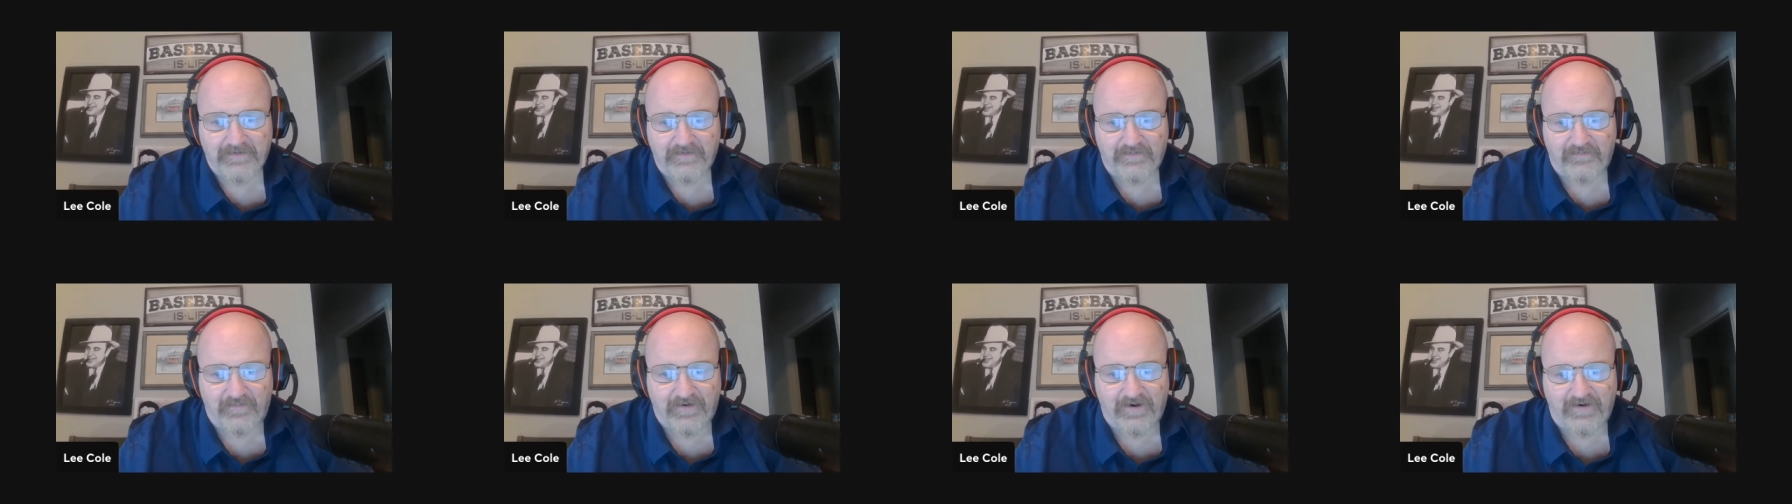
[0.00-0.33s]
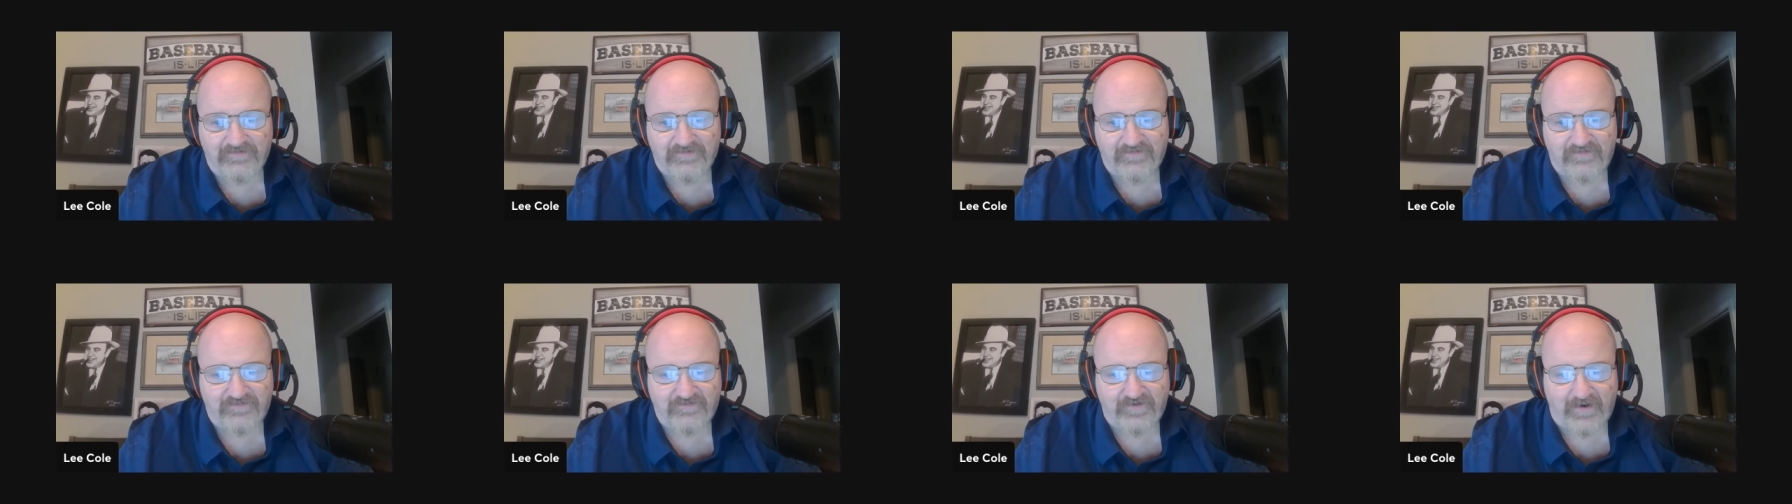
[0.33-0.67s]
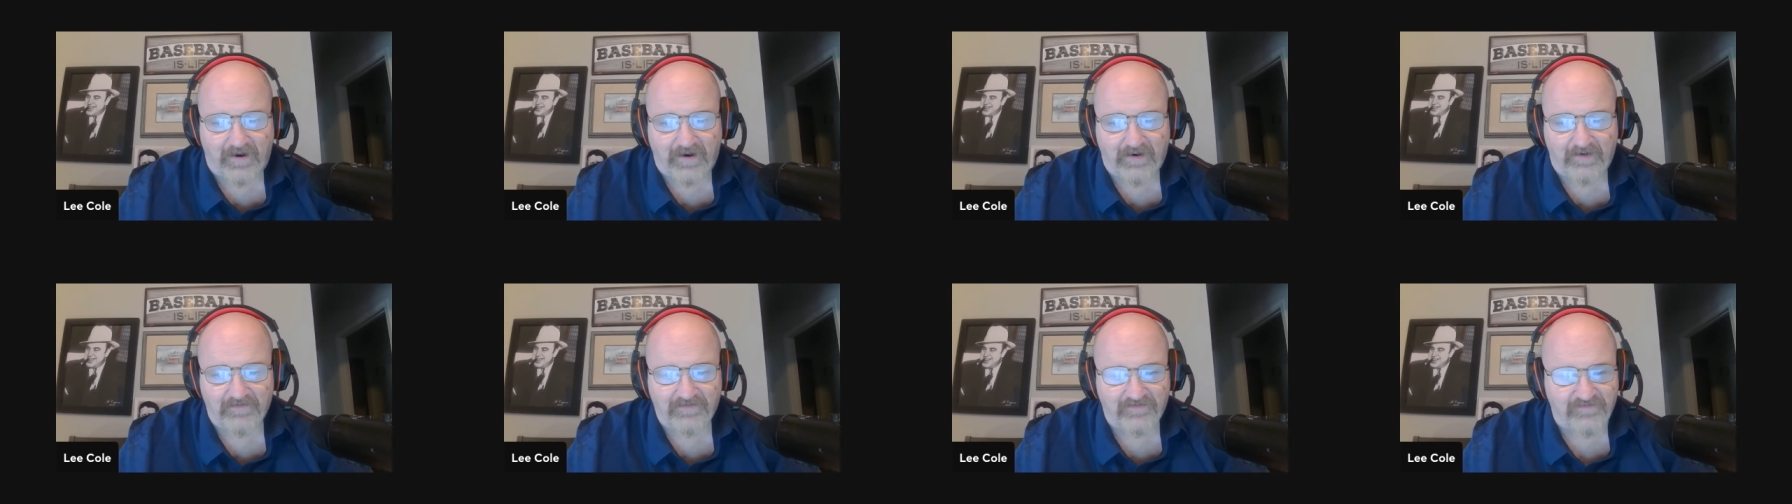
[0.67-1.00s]
raised a
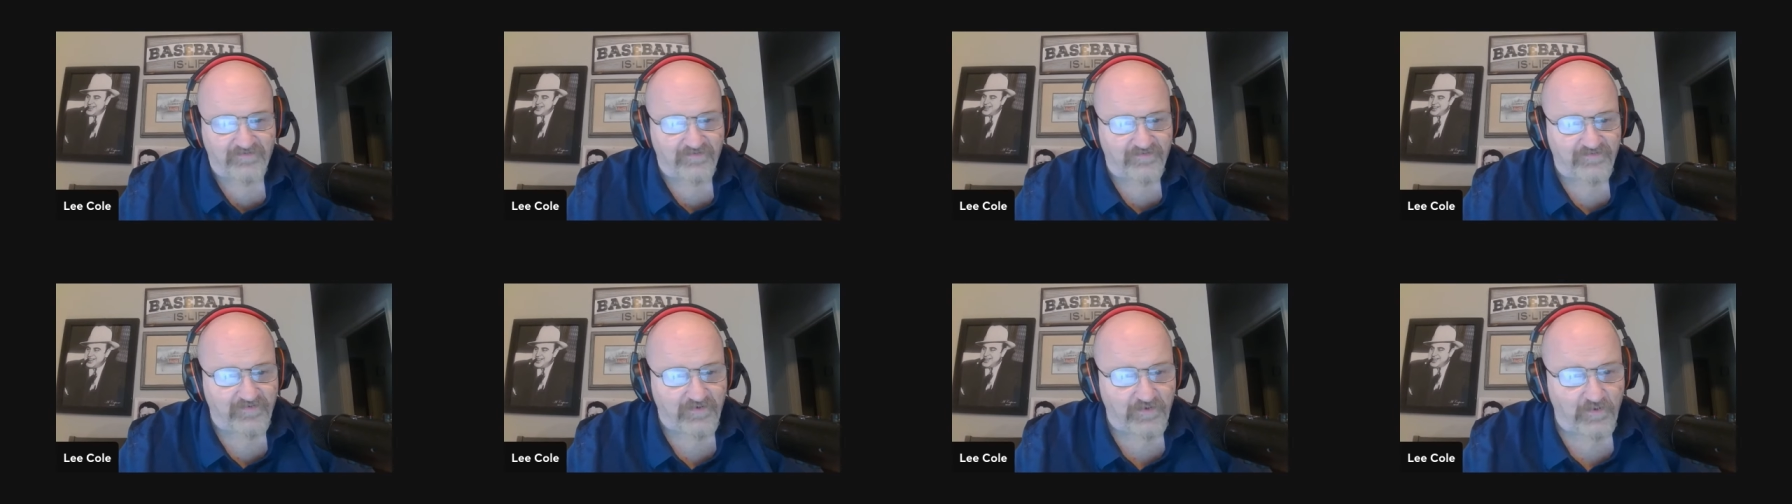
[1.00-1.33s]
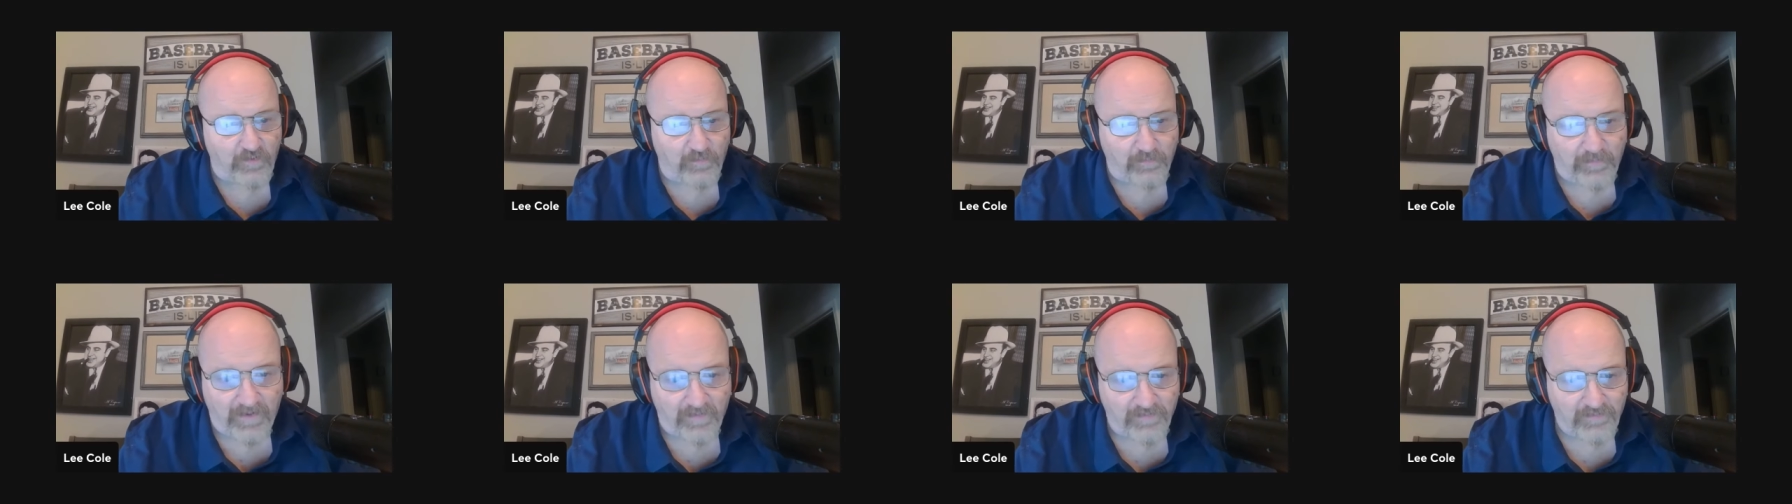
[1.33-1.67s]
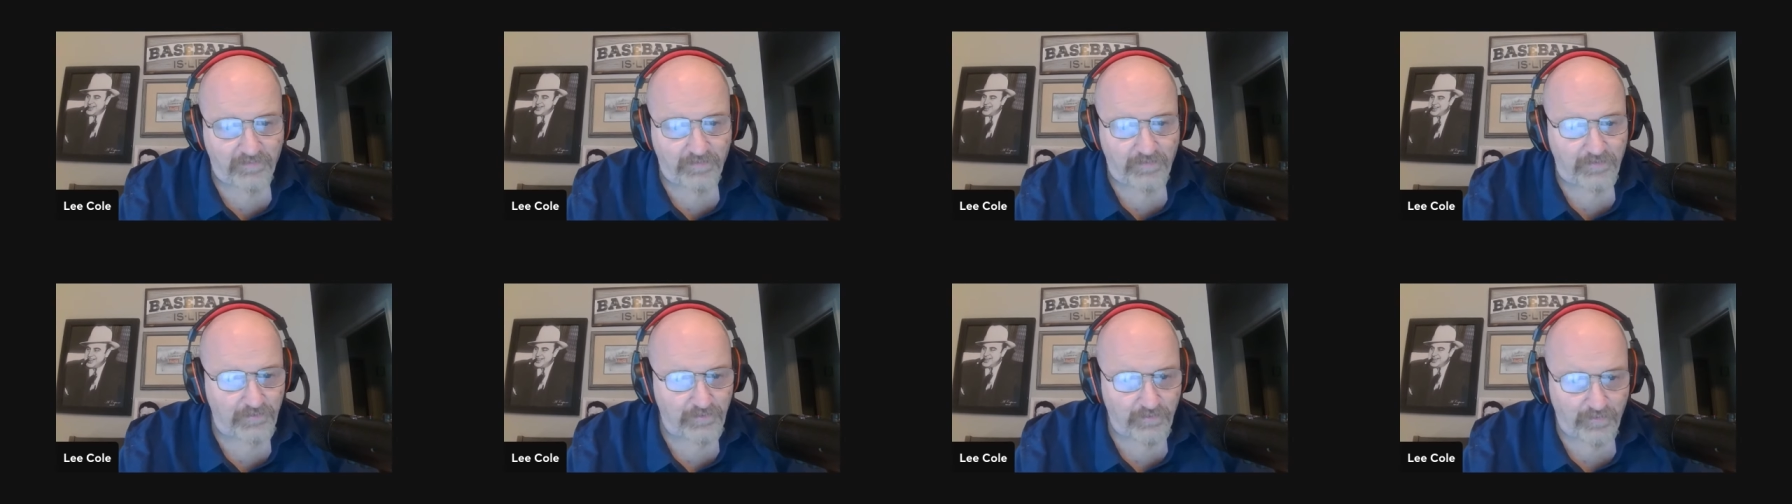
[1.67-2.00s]
child as a single mother
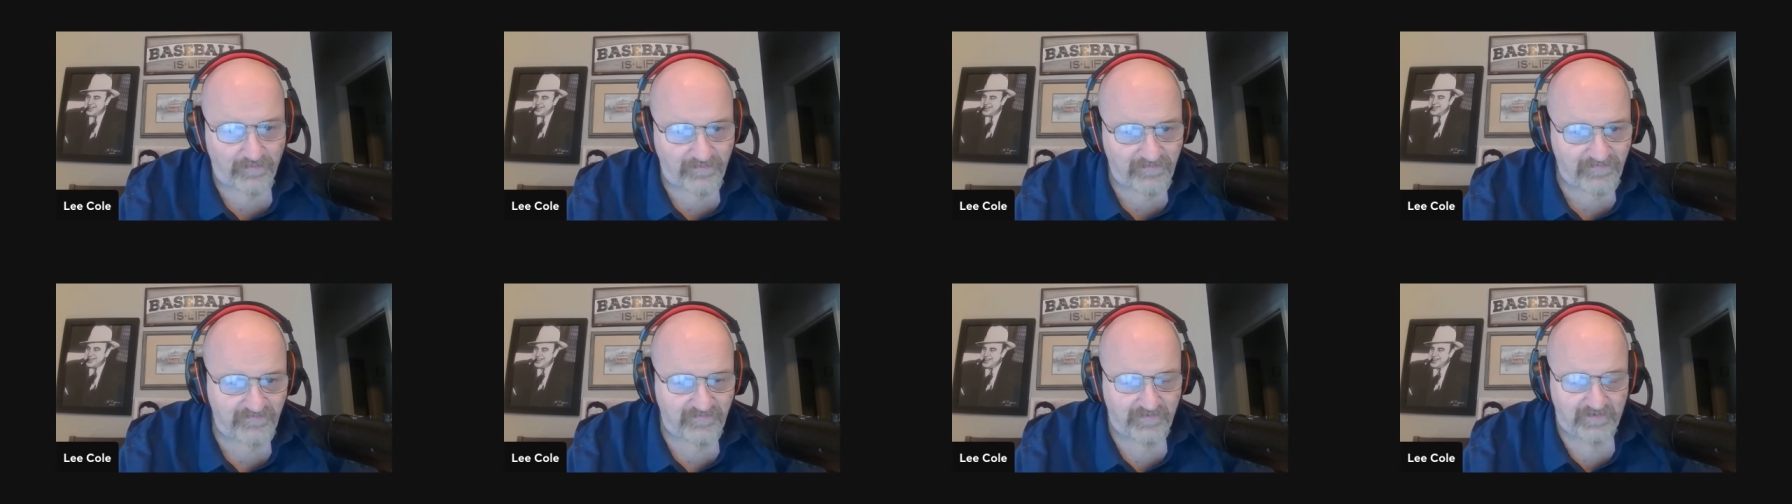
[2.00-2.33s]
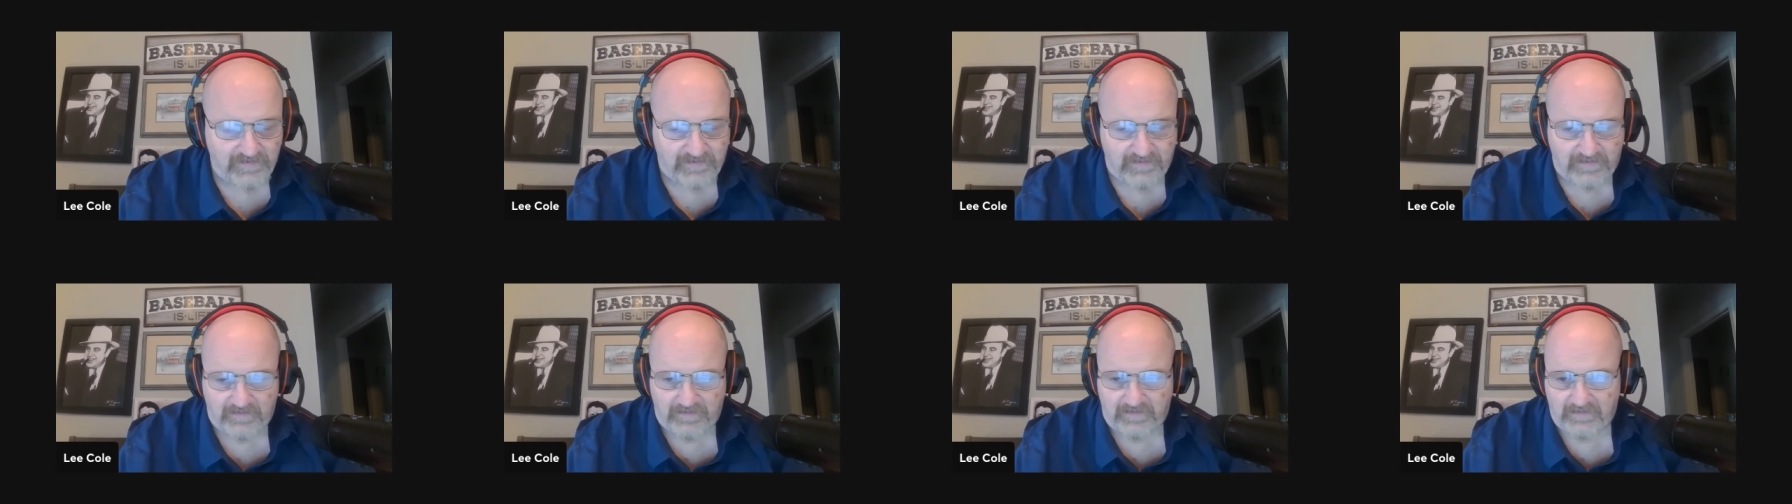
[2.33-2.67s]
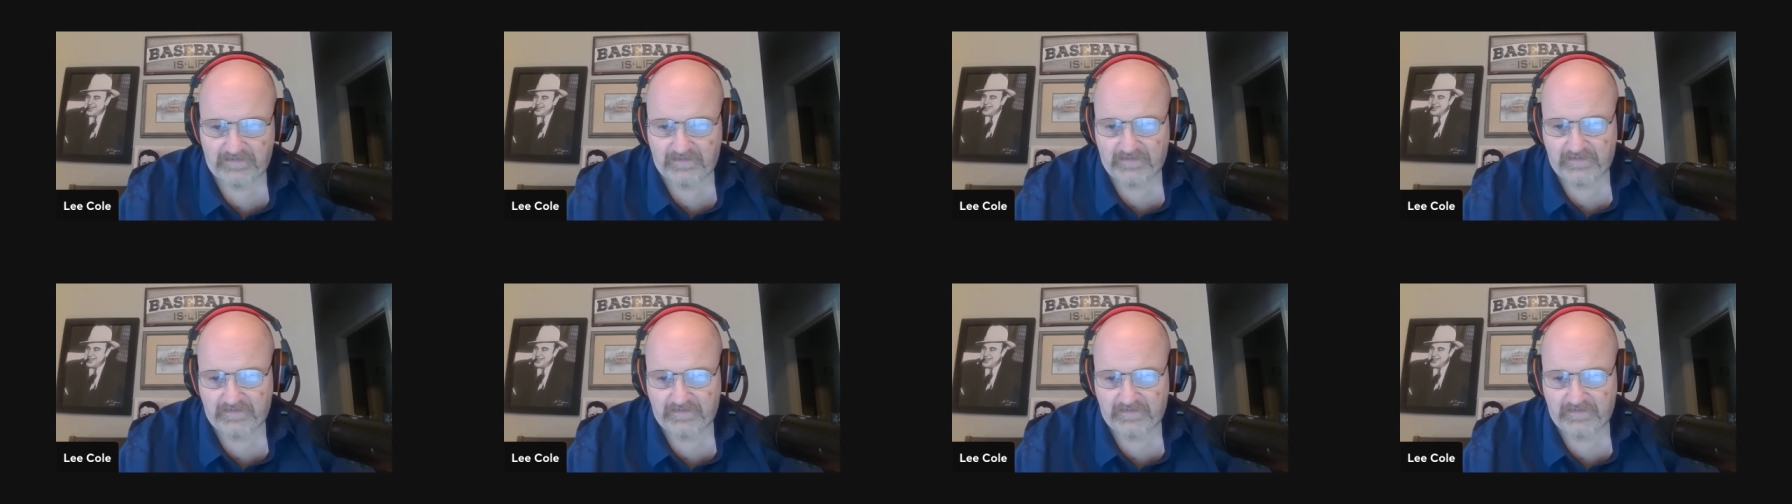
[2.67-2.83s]
in New York City.